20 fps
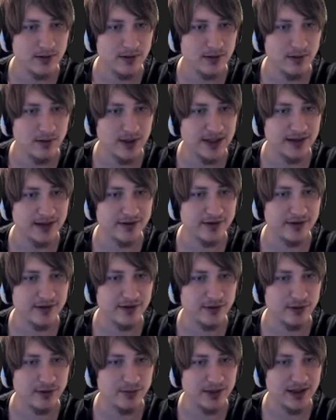Well, I guess because
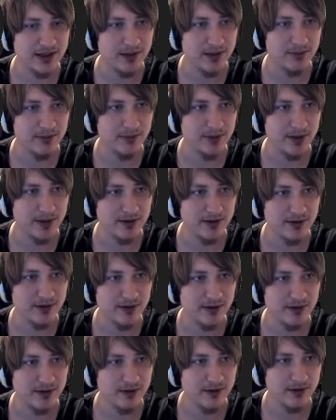they would be
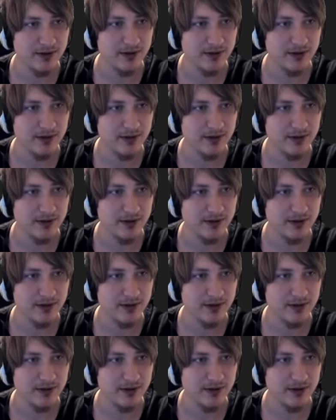namespaced